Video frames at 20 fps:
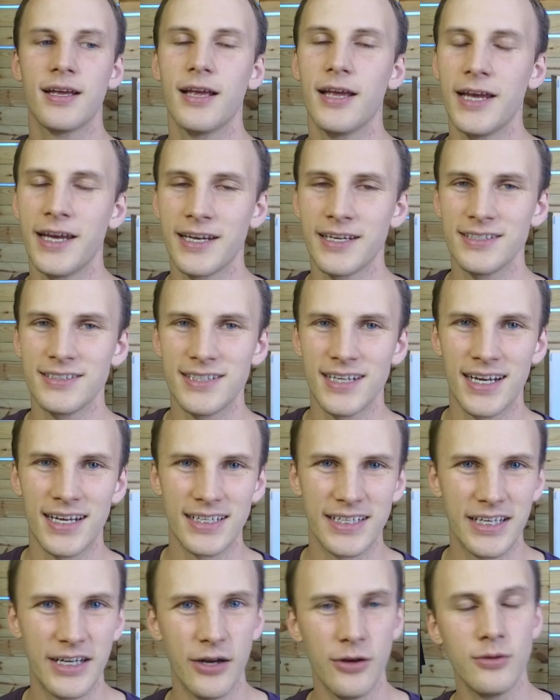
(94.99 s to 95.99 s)
and
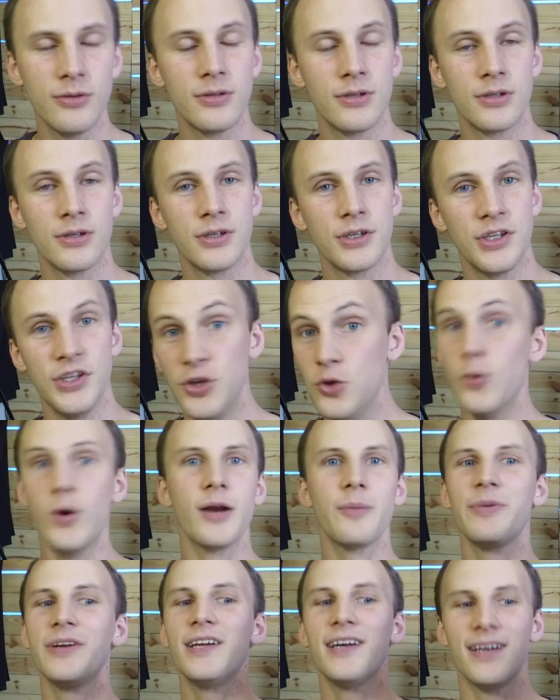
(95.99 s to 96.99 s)
you know, you
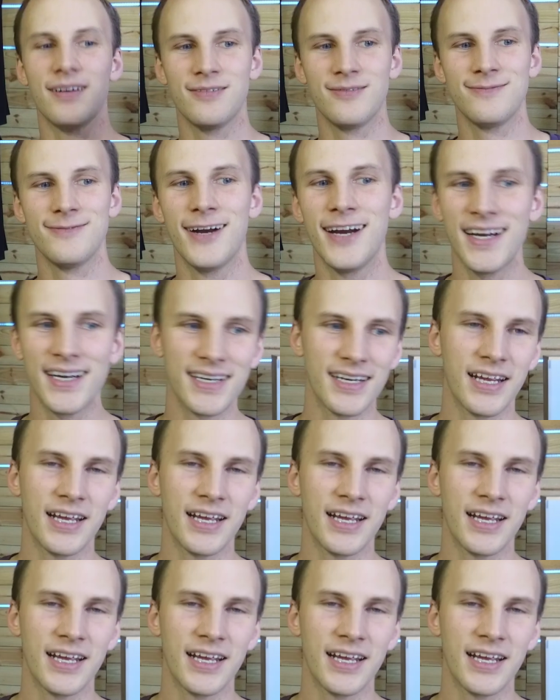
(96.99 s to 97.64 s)
want to be done, right?